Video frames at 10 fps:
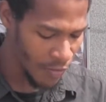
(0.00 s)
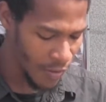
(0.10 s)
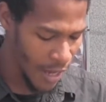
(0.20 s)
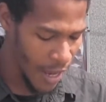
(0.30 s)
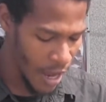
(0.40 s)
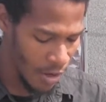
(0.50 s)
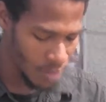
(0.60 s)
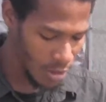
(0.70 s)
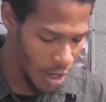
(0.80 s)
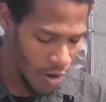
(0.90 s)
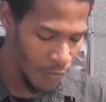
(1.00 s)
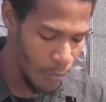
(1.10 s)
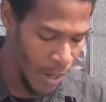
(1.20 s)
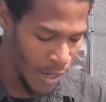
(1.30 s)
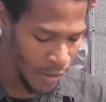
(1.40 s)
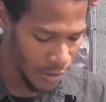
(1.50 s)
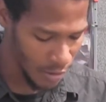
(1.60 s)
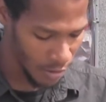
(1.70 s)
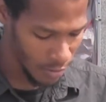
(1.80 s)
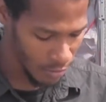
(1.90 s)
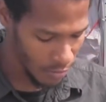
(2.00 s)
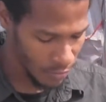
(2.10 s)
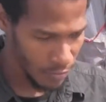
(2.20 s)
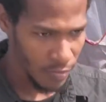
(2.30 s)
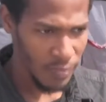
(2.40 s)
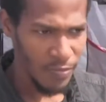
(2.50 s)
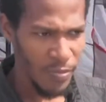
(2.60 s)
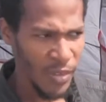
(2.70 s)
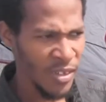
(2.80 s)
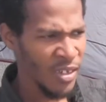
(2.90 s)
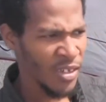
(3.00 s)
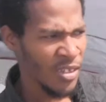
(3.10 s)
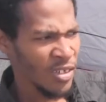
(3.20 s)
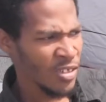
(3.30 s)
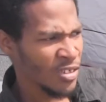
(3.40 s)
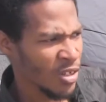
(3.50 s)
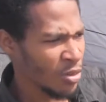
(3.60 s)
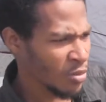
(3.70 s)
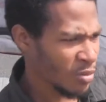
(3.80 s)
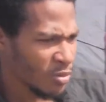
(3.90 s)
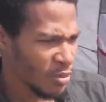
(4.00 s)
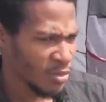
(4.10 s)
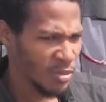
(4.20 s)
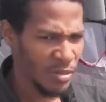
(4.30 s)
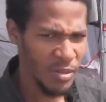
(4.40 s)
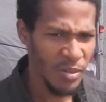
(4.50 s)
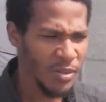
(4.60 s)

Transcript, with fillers: of the house of bondage. House of bondage. So, so go back to